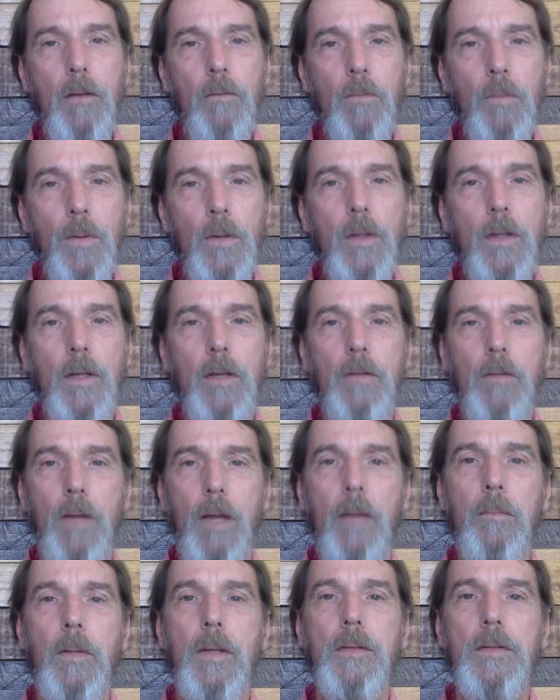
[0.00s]
really
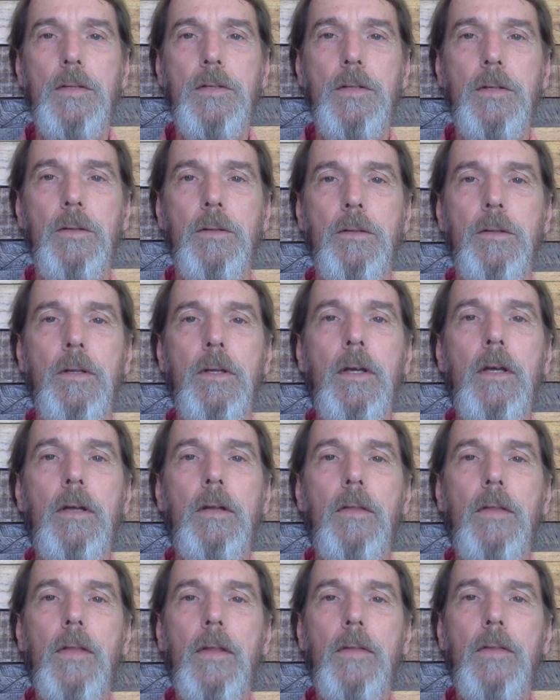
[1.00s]
am concerned
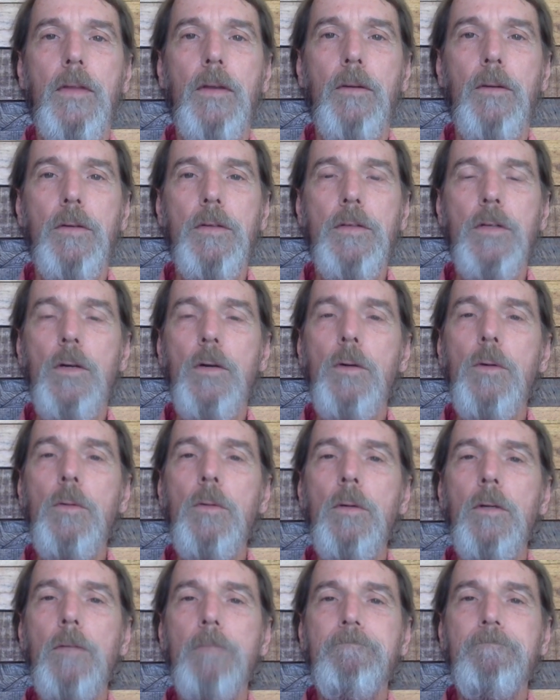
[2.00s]
that there is no
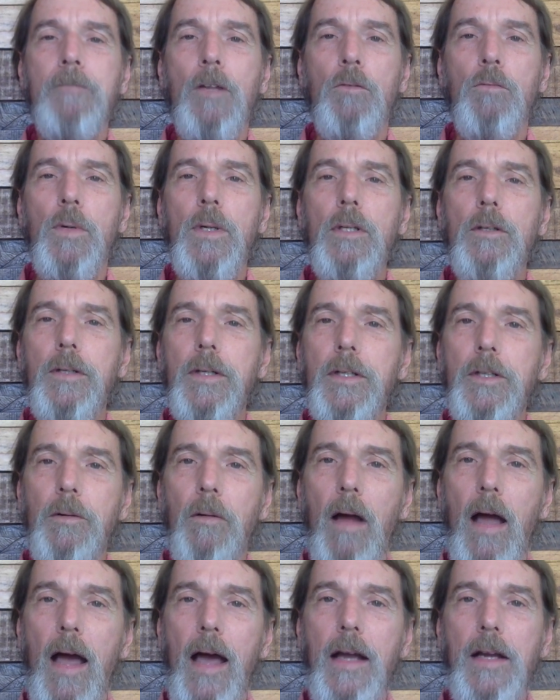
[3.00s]
real
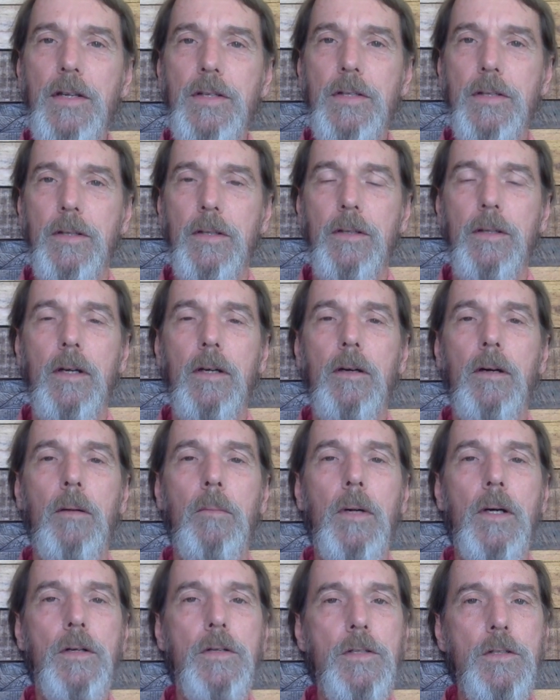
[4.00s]
interaction
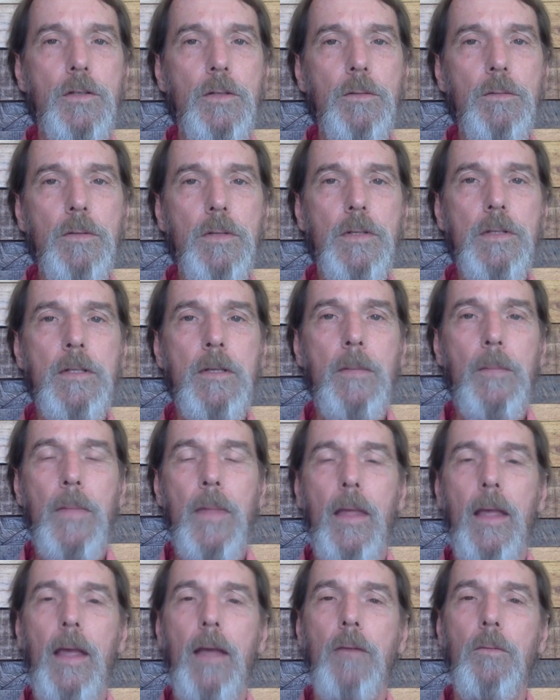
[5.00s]
among students
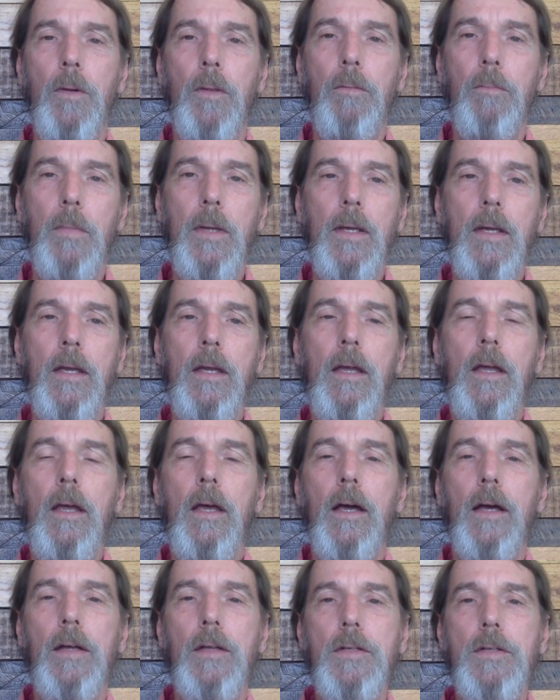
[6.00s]
and with me.
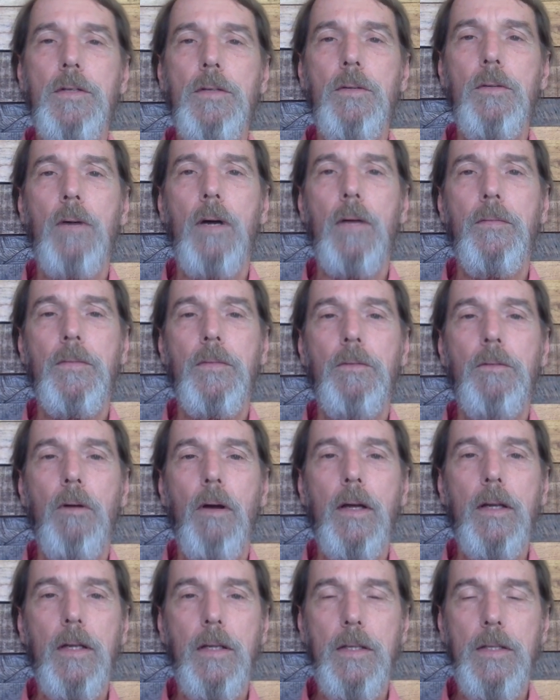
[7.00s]
And so I've
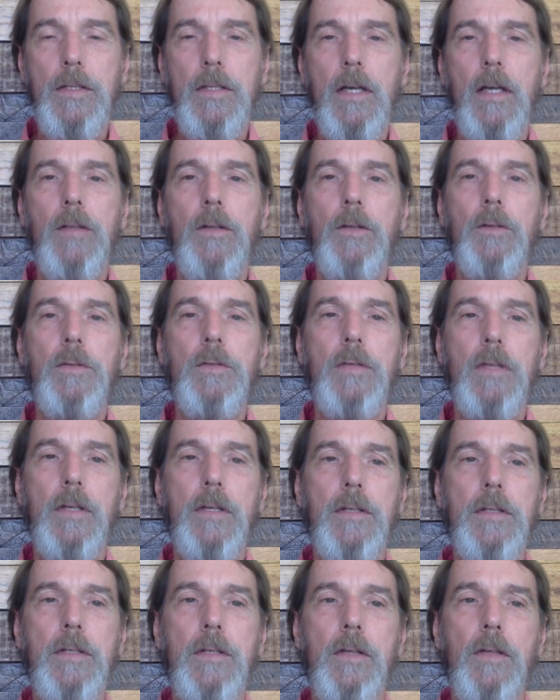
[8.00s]
tried to design those
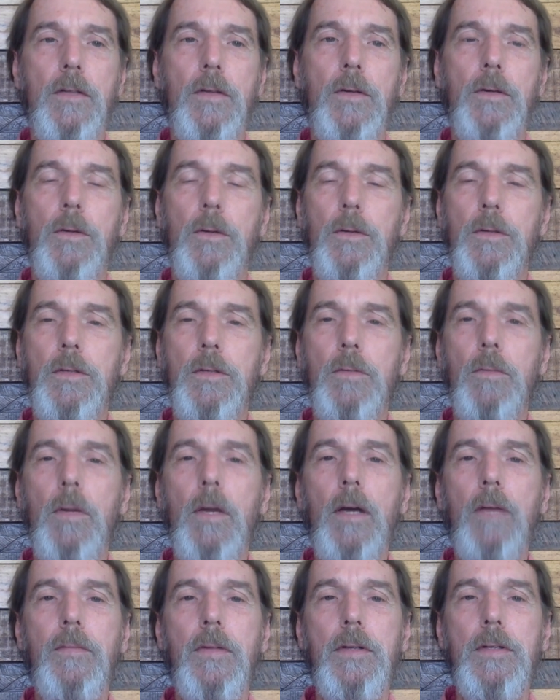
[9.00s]
things into the course. The
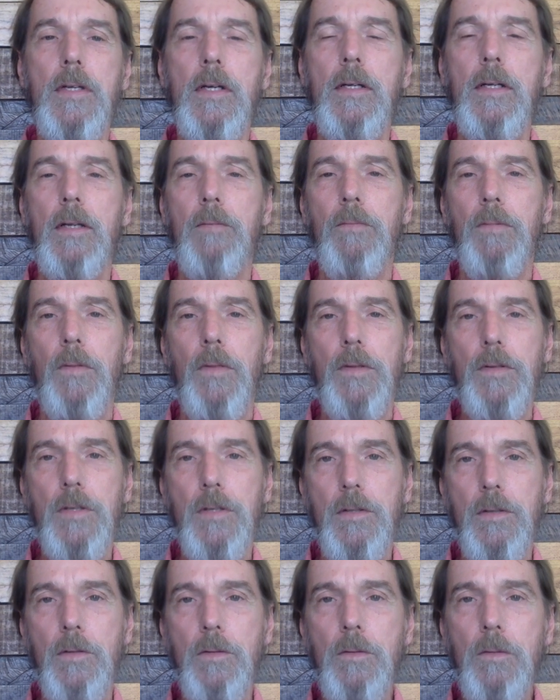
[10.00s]
way I've designed it for the
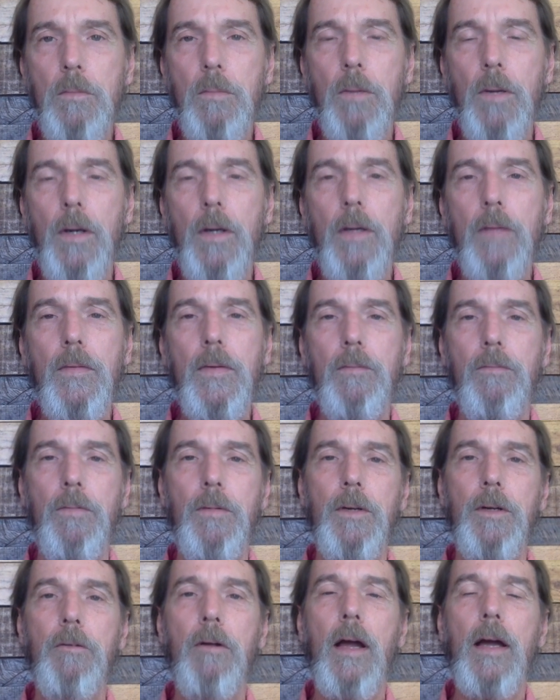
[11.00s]
student part of it,
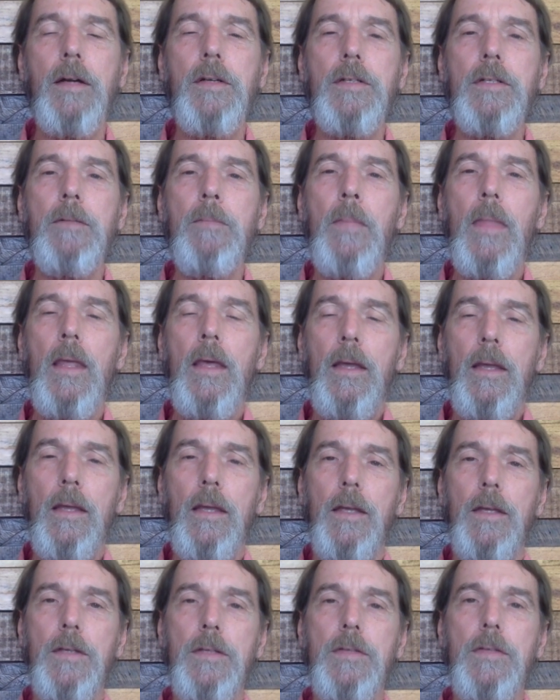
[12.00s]
for interaction,
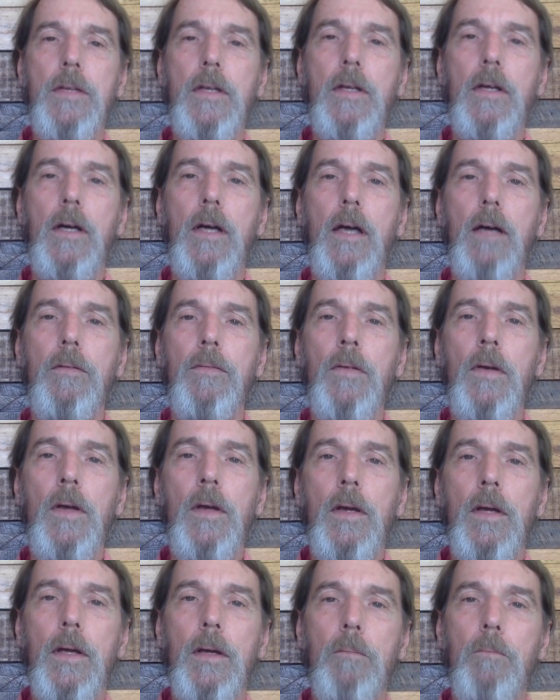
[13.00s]
is that I have
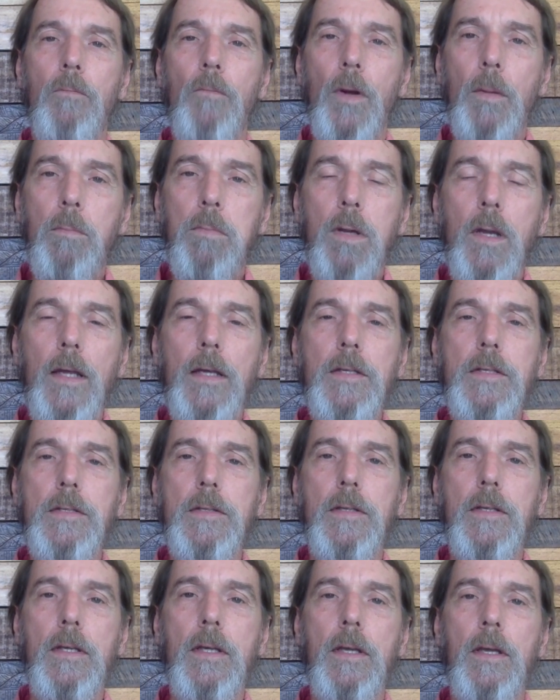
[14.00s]

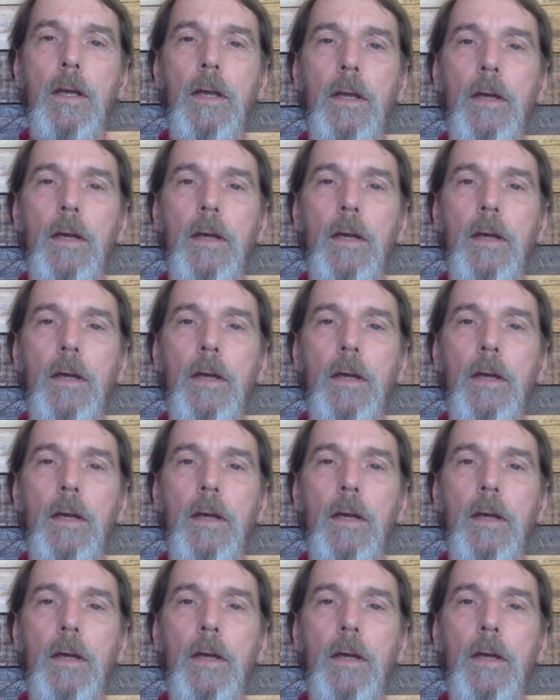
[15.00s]
replaced the